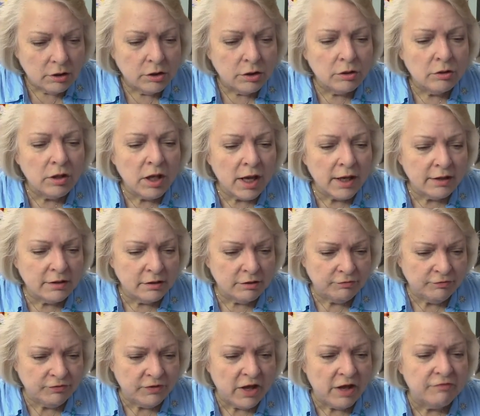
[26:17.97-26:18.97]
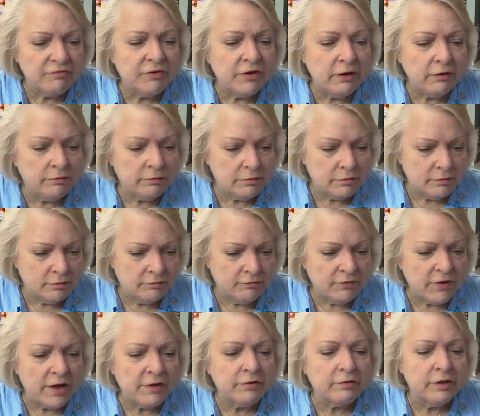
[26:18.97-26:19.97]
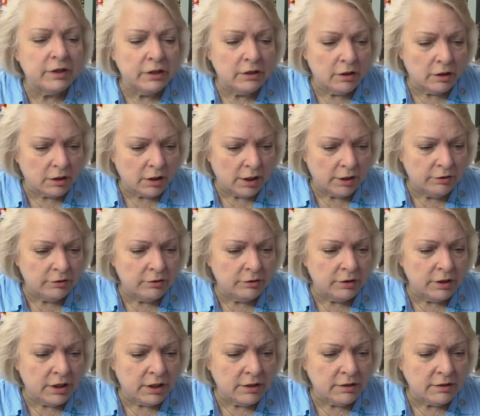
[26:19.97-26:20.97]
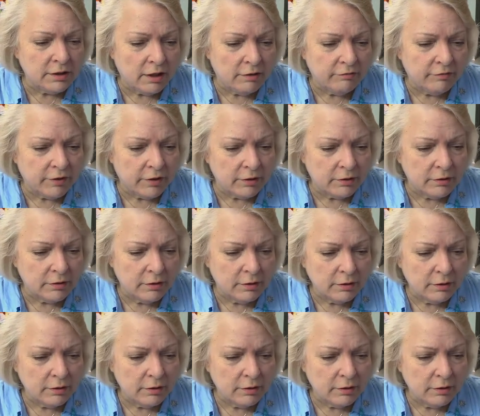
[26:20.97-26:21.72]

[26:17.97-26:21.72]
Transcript: You like the fluffy, feathery look underneath of it.